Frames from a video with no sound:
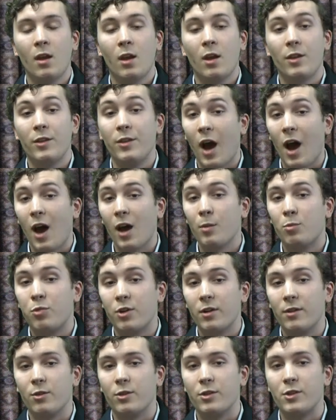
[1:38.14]

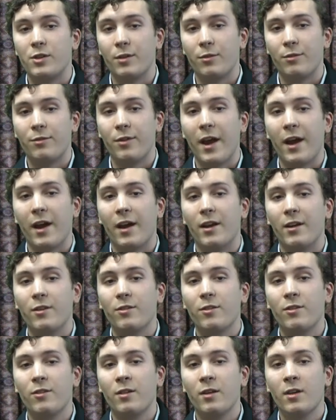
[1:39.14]
Non-privileged
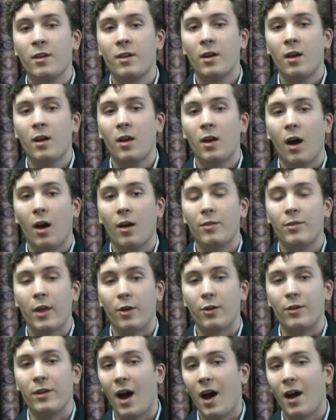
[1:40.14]
affairs that are
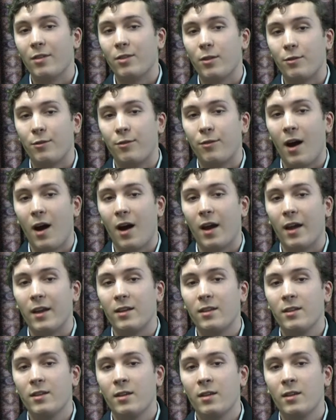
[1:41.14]
not
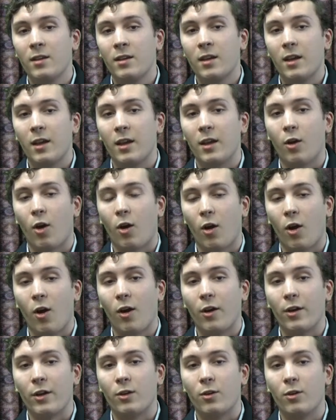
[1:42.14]
defined in our
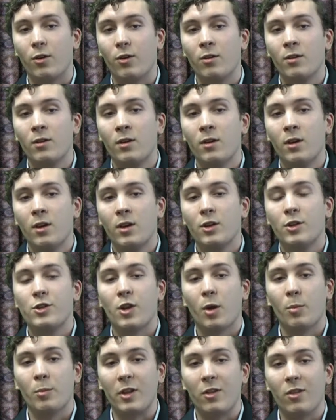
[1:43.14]
article
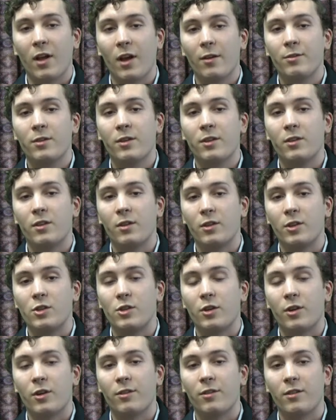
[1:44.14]
shall be left to the
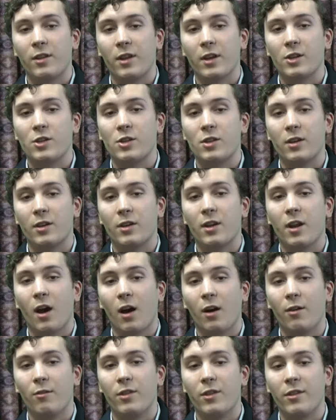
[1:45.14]
jurisdiction
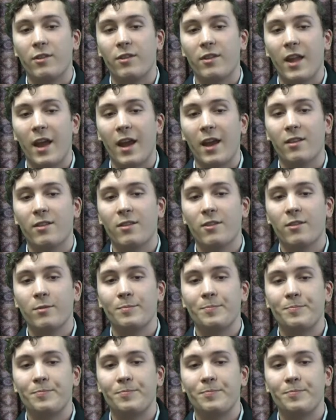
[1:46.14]
of the states.